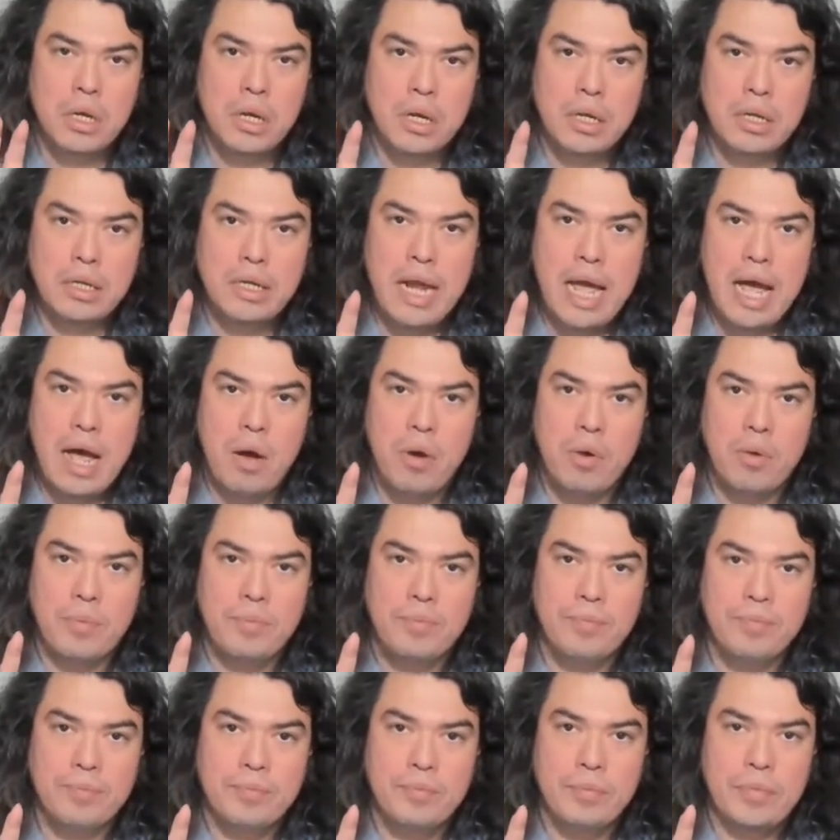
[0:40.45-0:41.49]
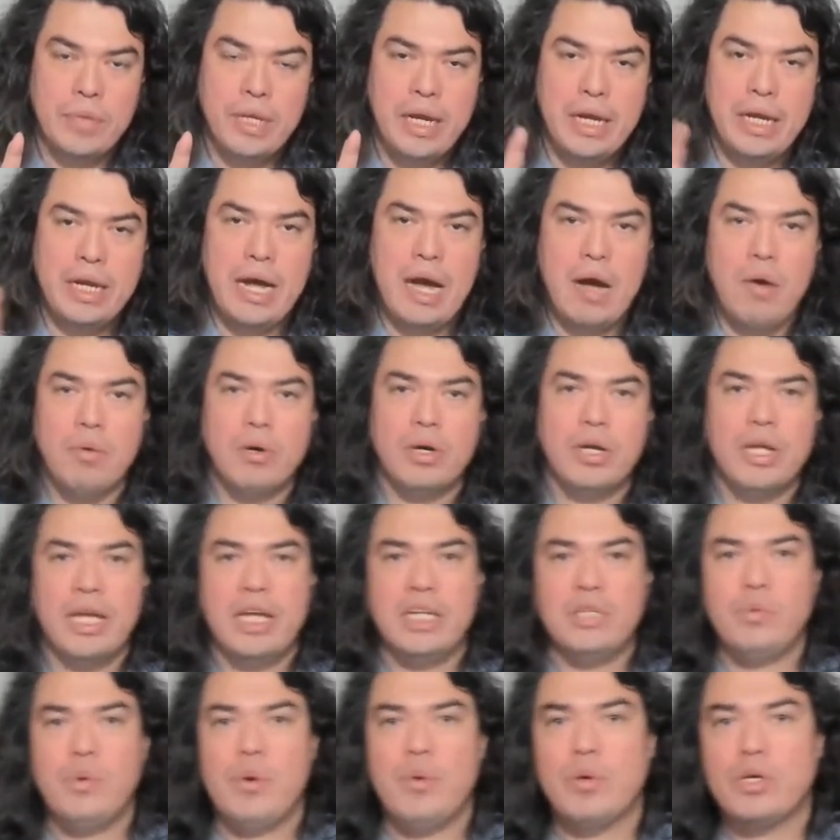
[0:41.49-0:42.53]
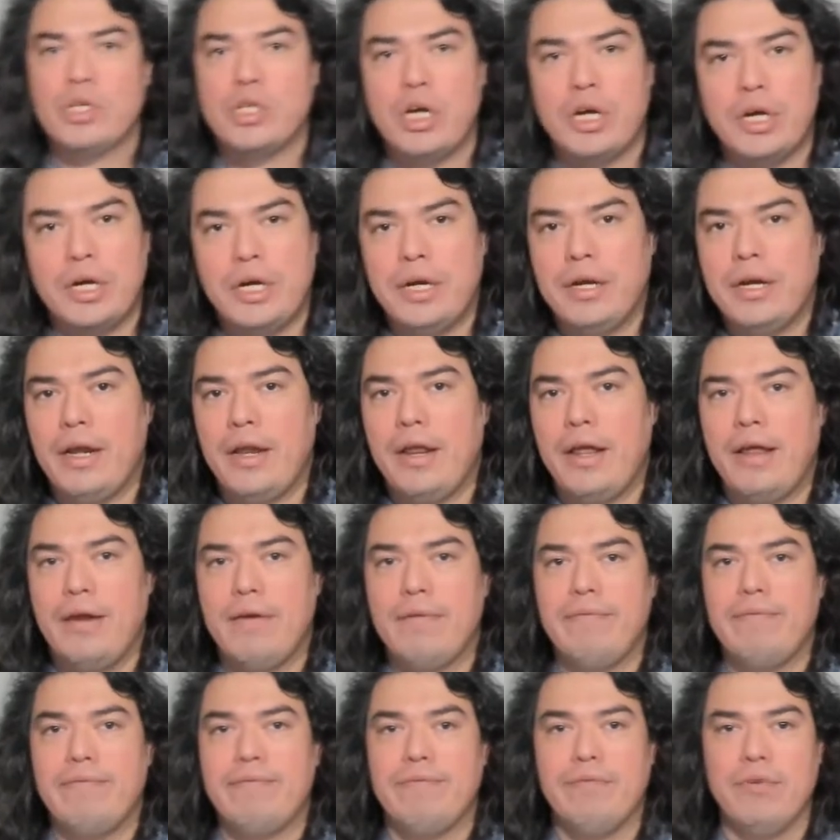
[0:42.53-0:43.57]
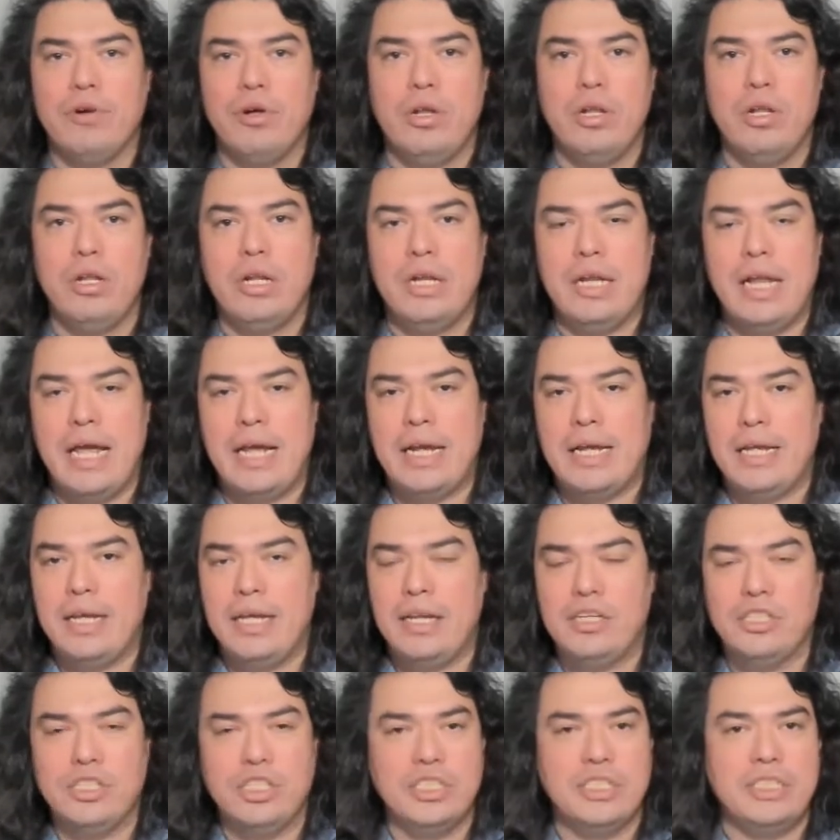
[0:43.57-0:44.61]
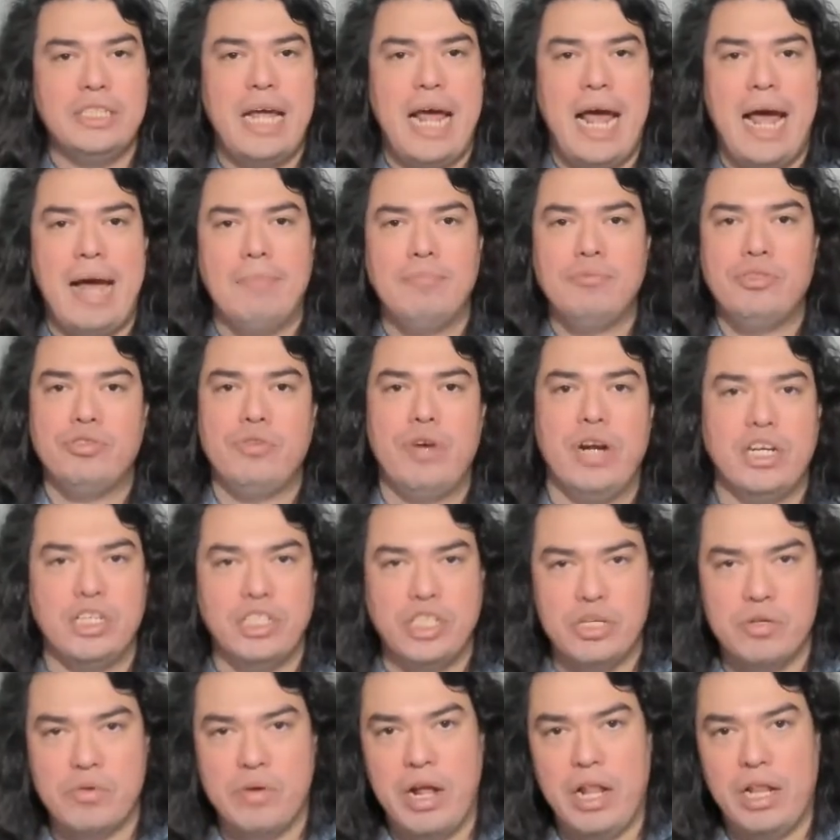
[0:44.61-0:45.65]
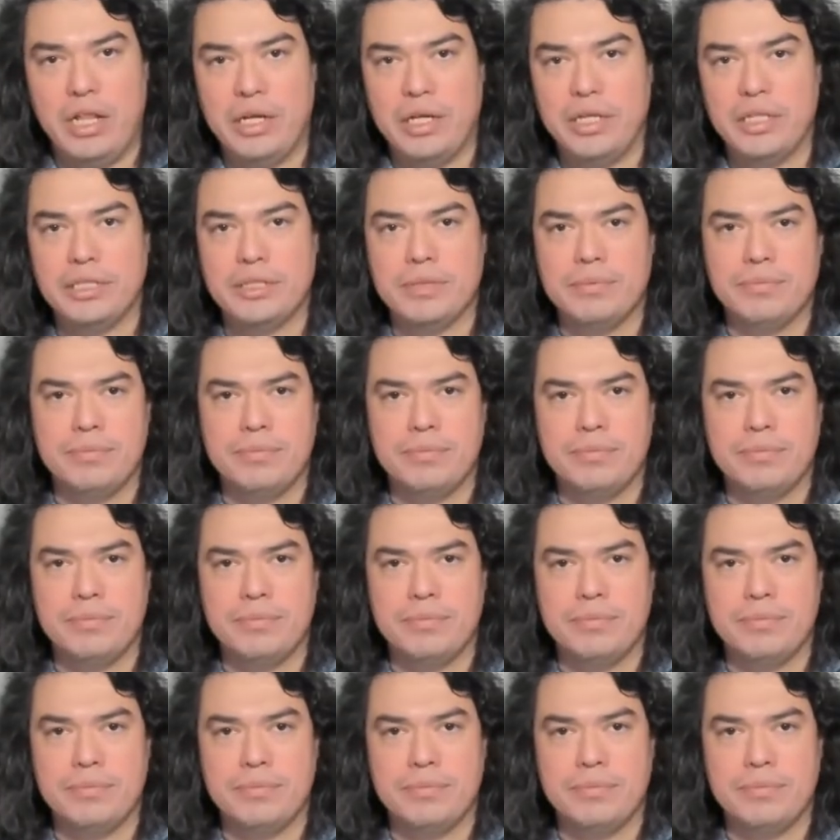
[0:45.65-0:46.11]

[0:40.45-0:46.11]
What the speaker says: Now, in our case, we were talking in full, like in just abstract generalities.